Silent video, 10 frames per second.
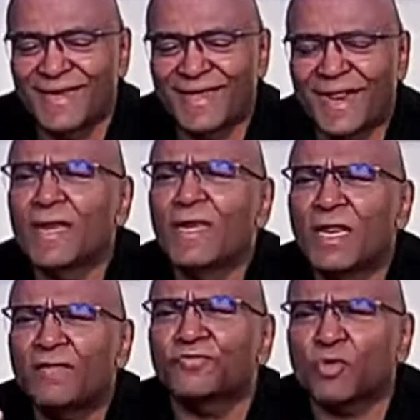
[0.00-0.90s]
And I
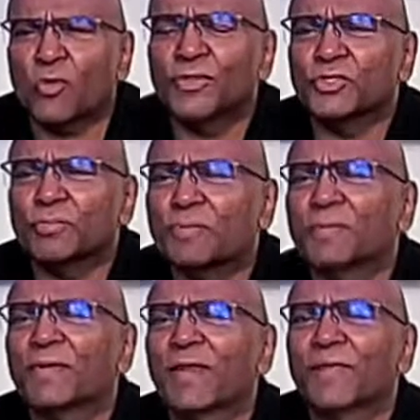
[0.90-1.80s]
love talking to
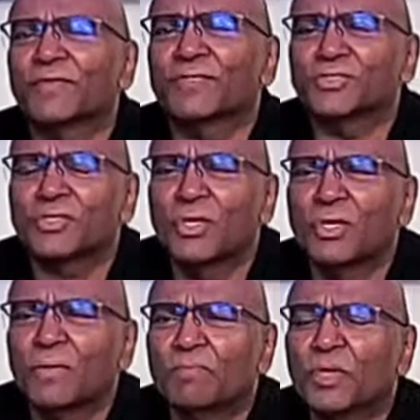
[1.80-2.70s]
people like this
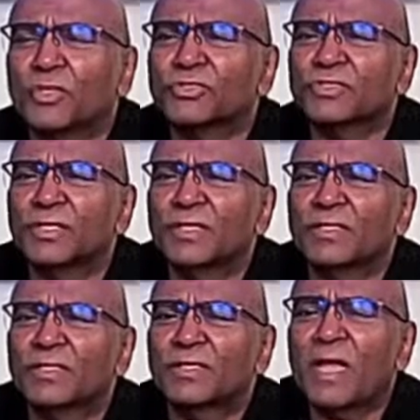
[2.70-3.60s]
because
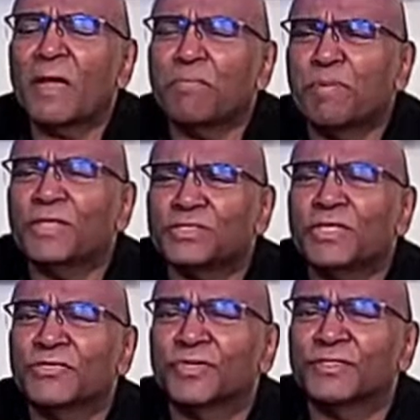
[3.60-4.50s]
their best
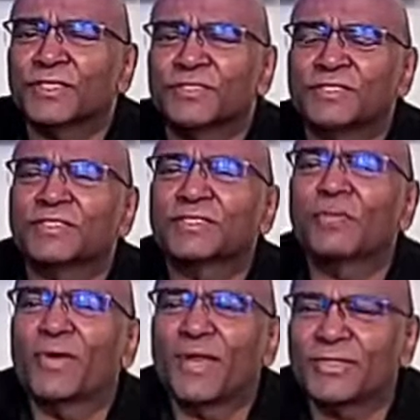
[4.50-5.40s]
interest is in
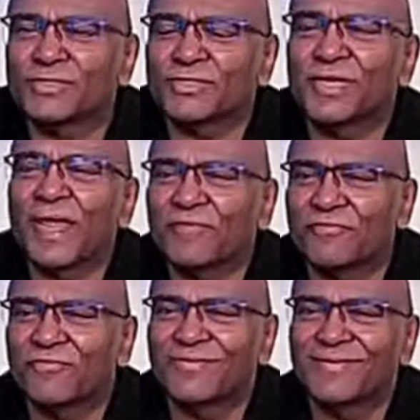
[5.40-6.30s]
someone else's
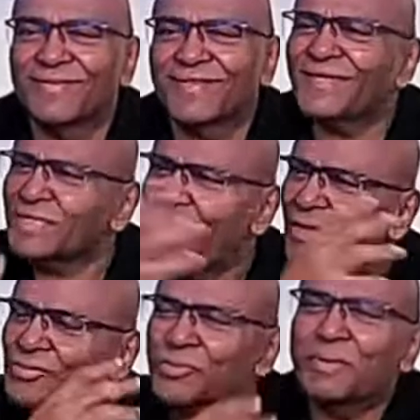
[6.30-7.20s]
life. That's
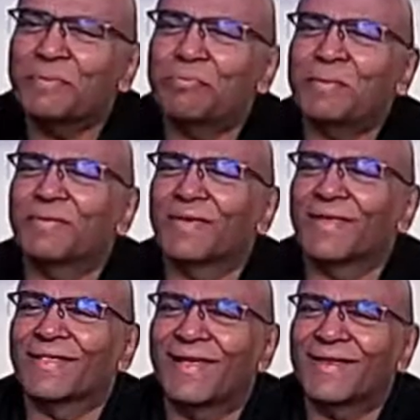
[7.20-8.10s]
hard to meet people
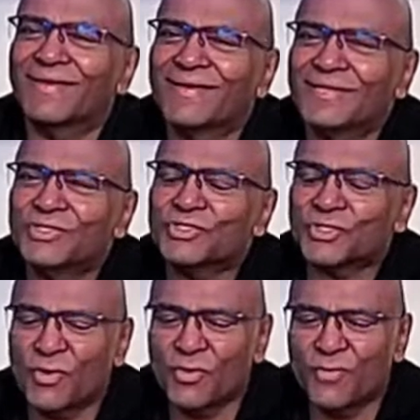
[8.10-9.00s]
like that.
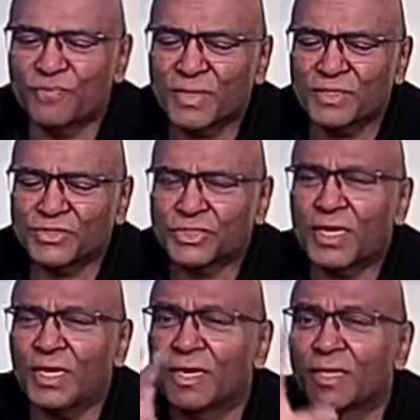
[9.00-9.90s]
So
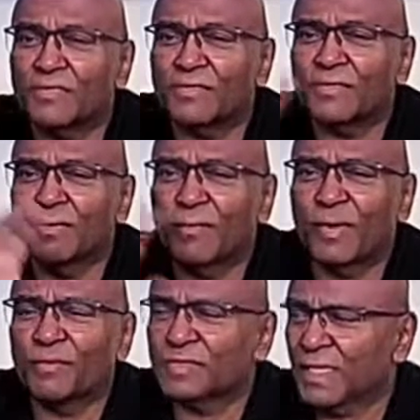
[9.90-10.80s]
stay alert
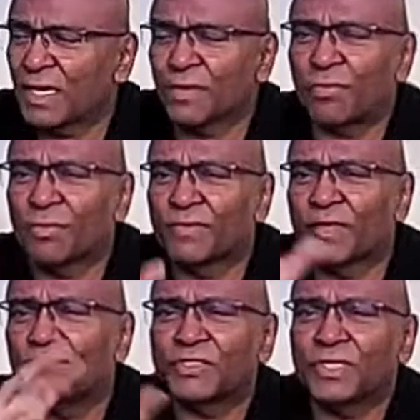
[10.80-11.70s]
when we send out all the
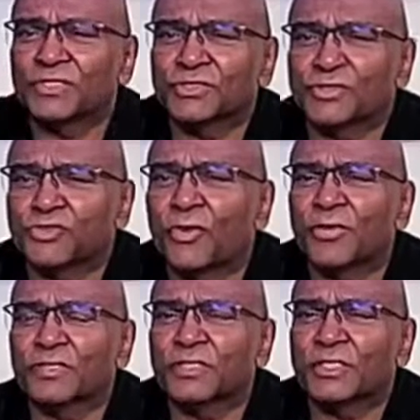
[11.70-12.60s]
invitations to
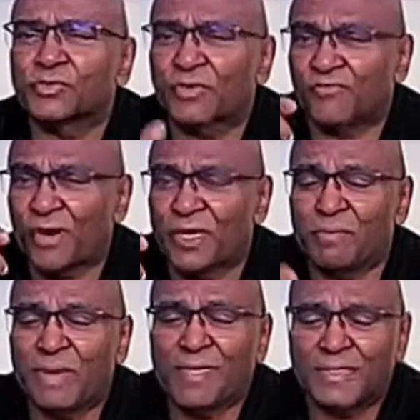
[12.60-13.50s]
join us next week Friday.
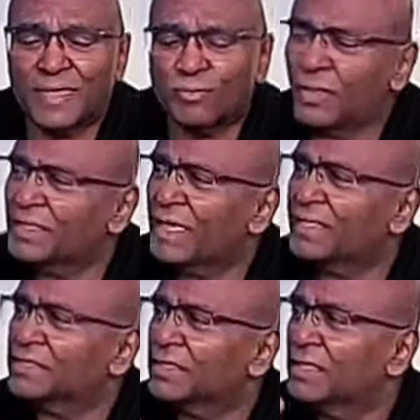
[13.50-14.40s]
Make a date. What date
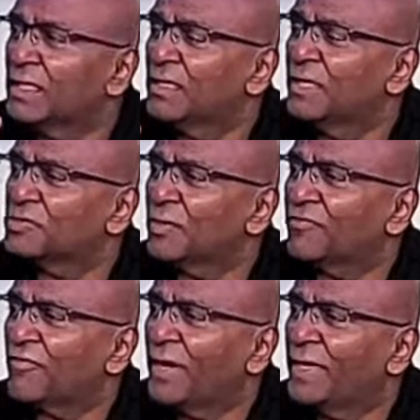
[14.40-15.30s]
is it next week
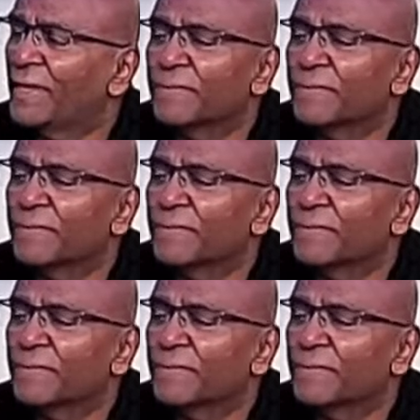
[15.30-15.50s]
Friday?